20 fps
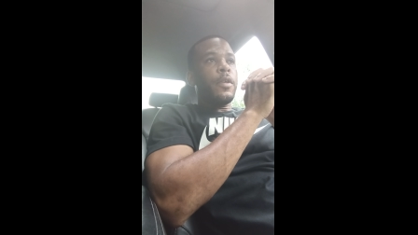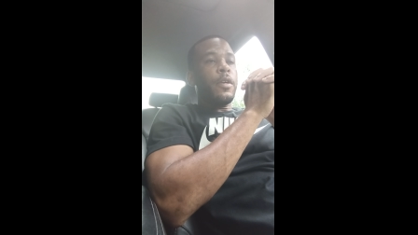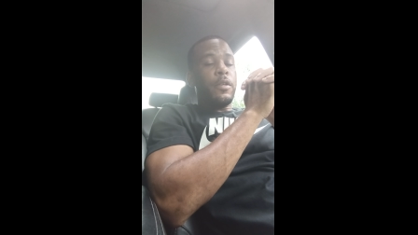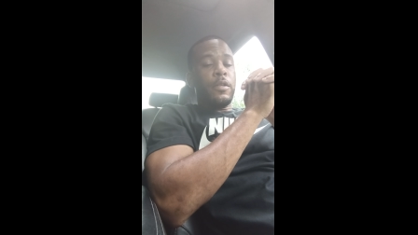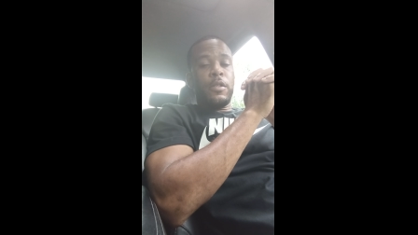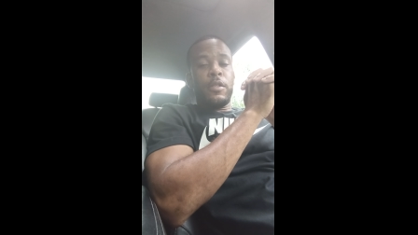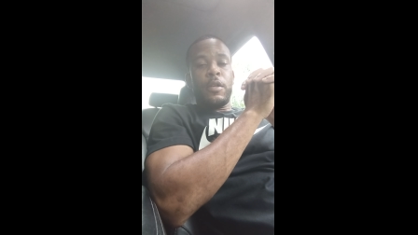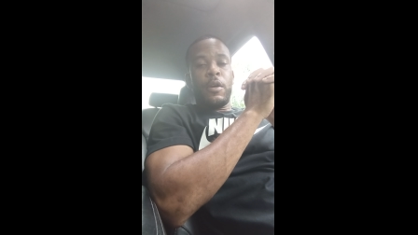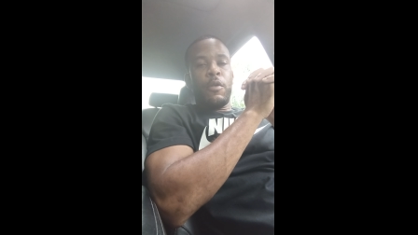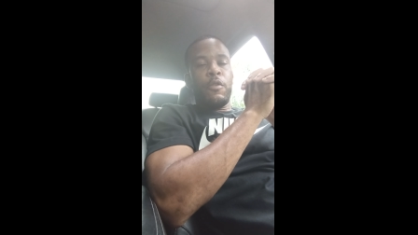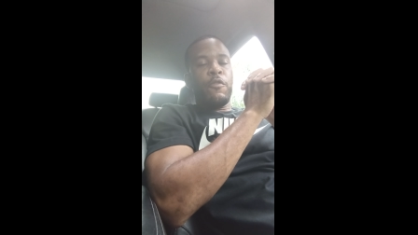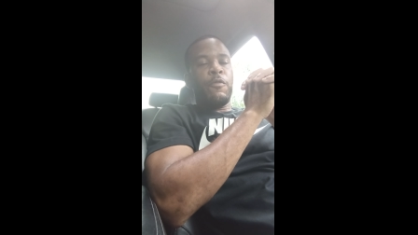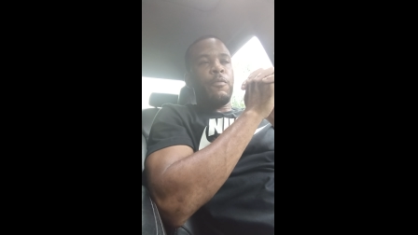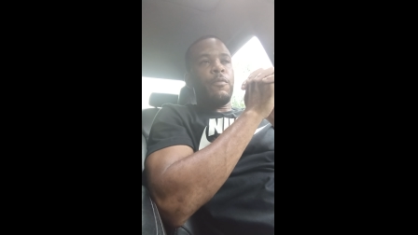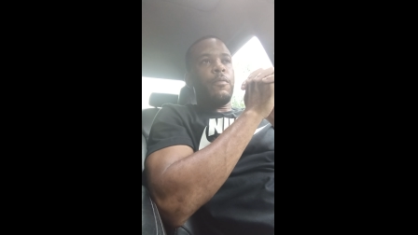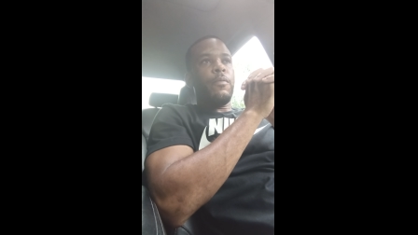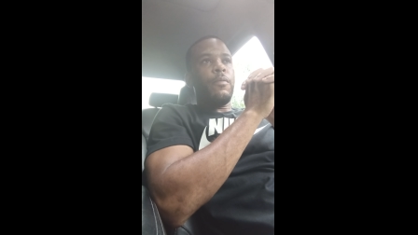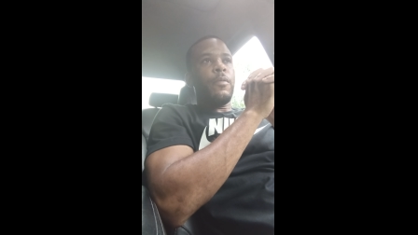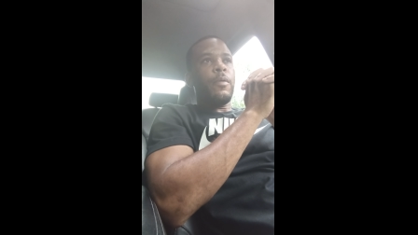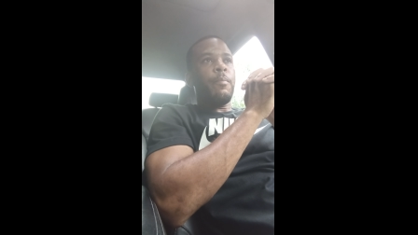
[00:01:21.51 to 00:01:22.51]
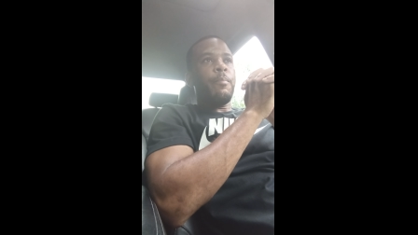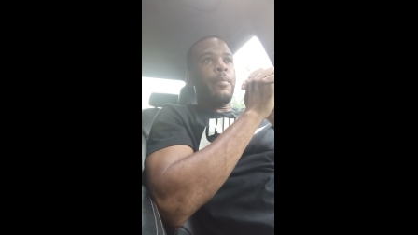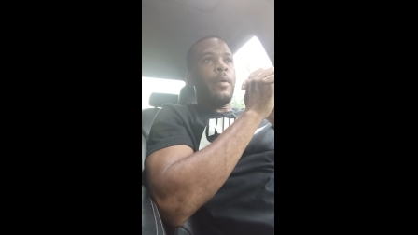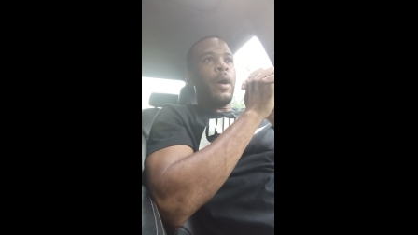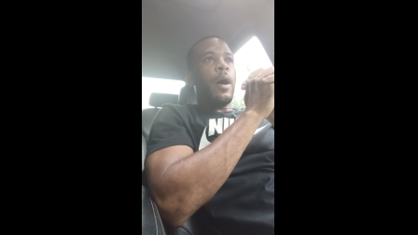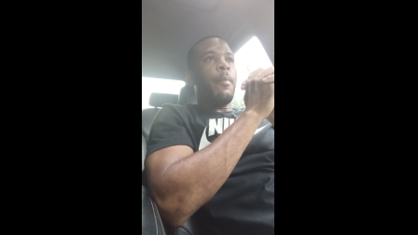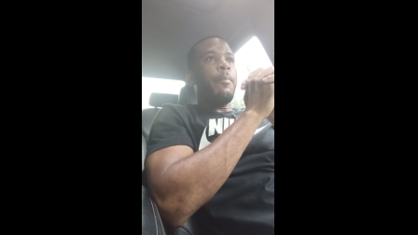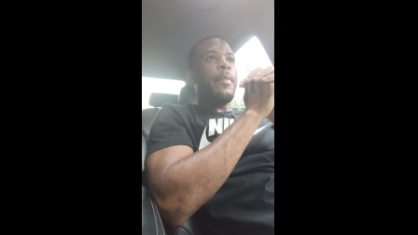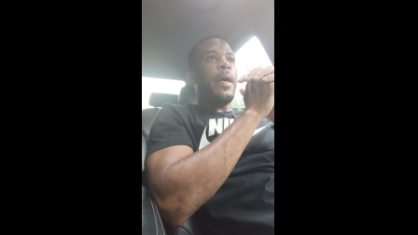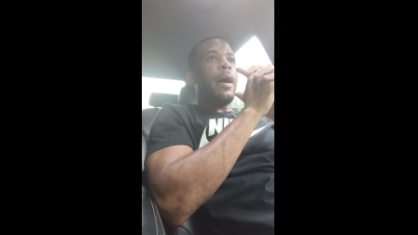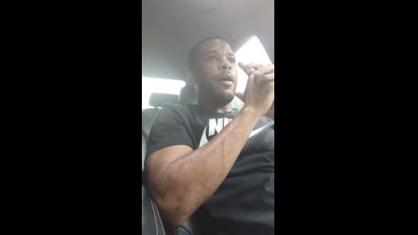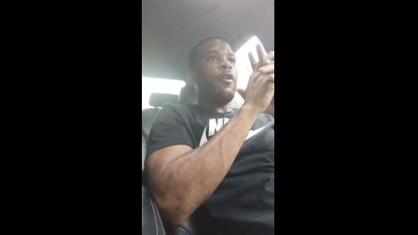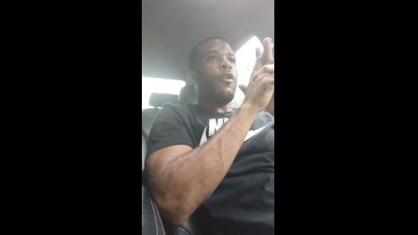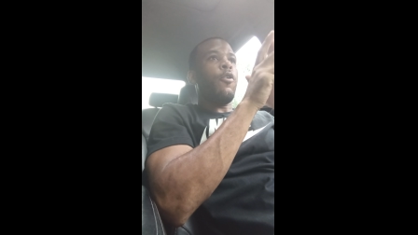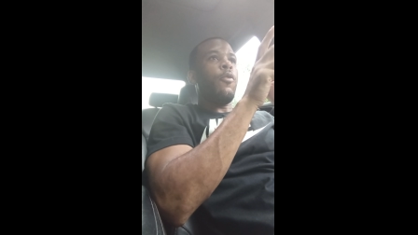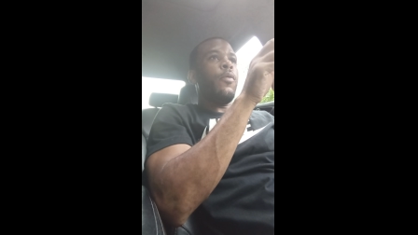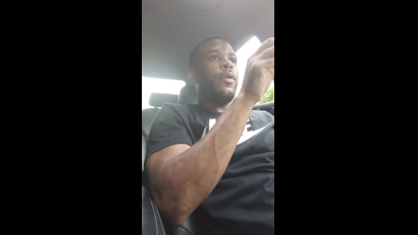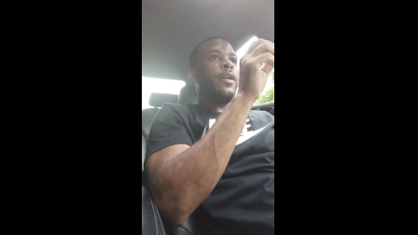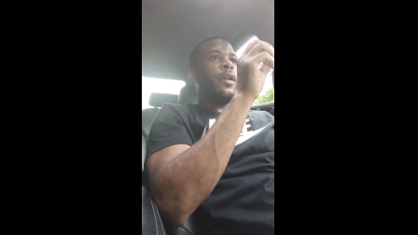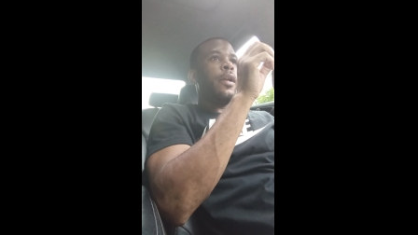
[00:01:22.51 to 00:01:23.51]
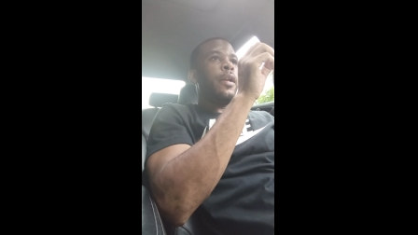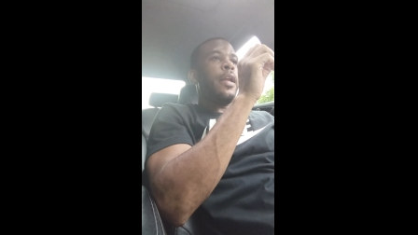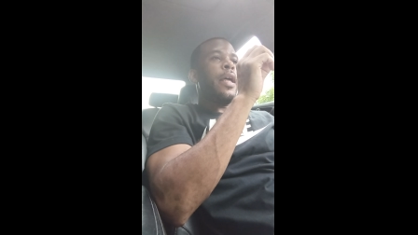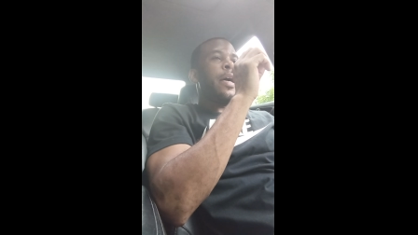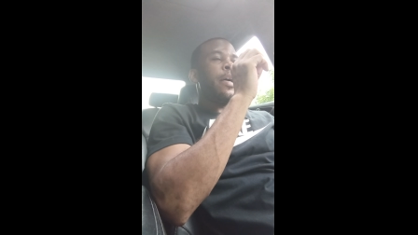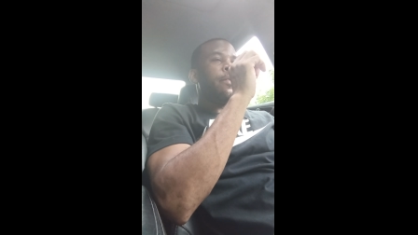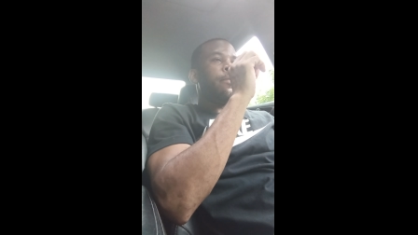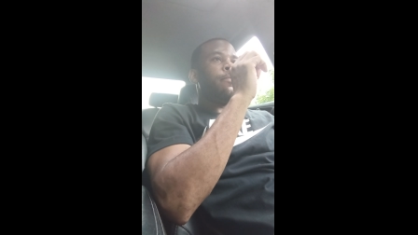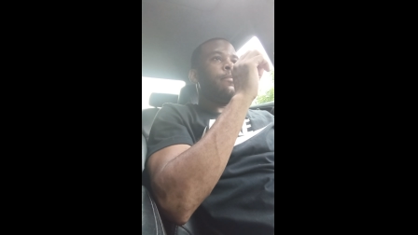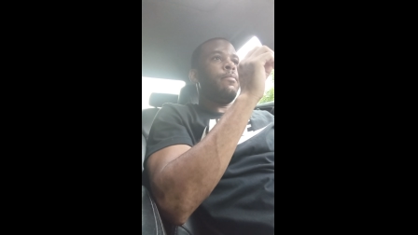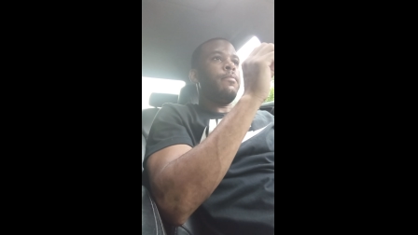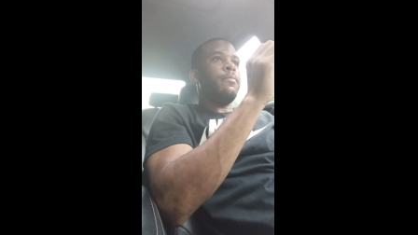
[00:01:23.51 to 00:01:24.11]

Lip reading: yourself, but I'm not going in that